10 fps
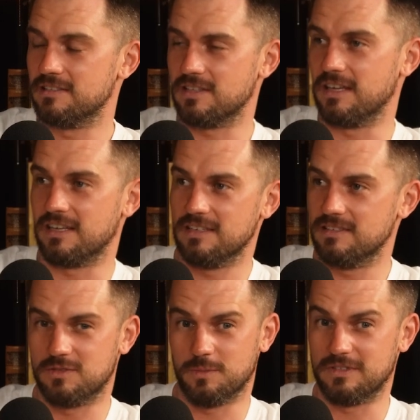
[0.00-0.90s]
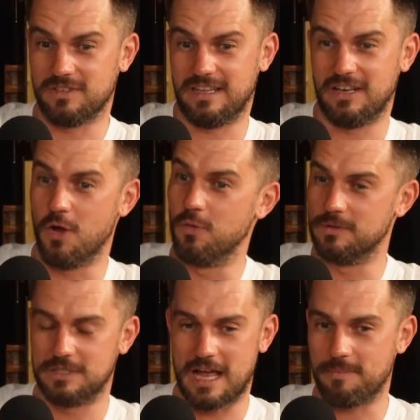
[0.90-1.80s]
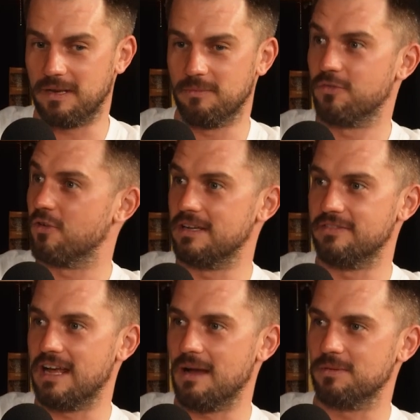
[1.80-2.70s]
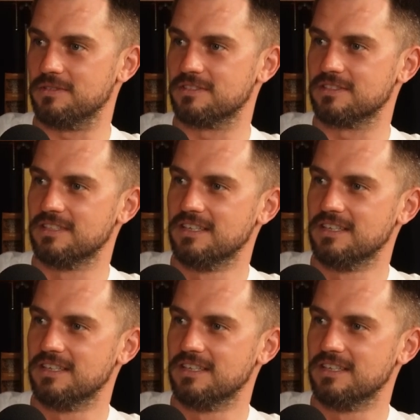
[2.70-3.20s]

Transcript: It's almost like they know it's happening before it even happens.